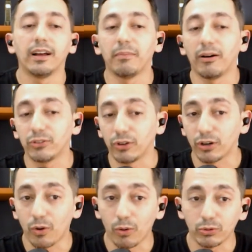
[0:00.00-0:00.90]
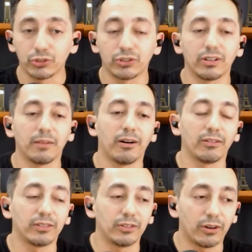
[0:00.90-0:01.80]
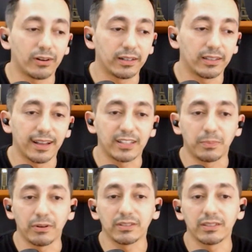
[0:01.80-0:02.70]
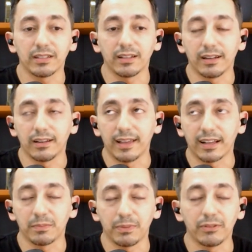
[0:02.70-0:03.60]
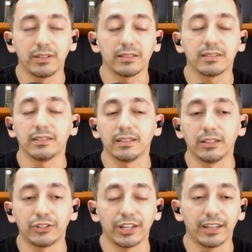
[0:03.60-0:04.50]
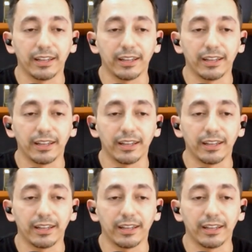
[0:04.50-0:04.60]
about your culture, about your experience learning